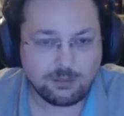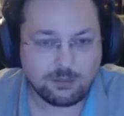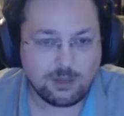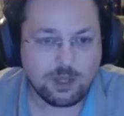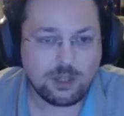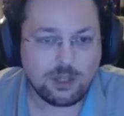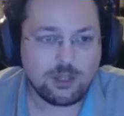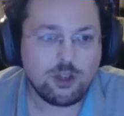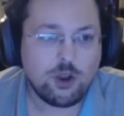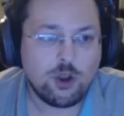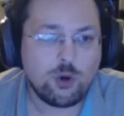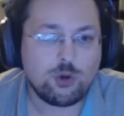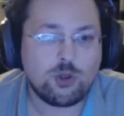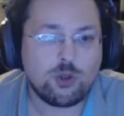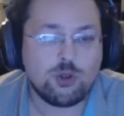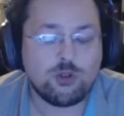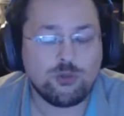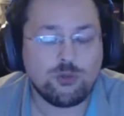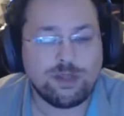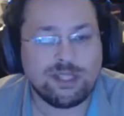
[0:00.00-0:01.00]
no
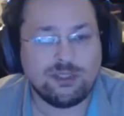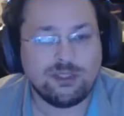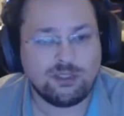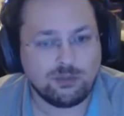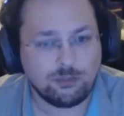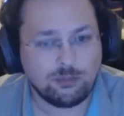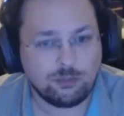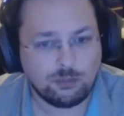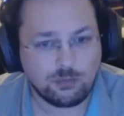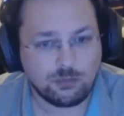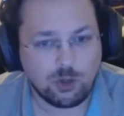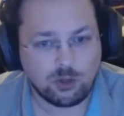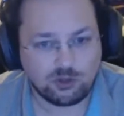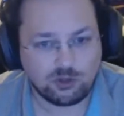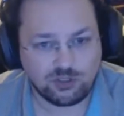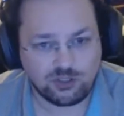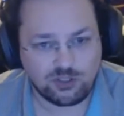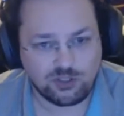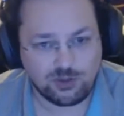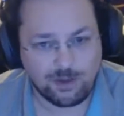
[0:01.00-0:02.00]
good reason not
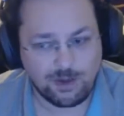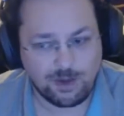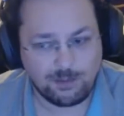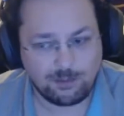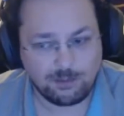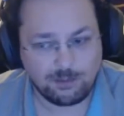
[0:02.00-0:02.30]
to do it.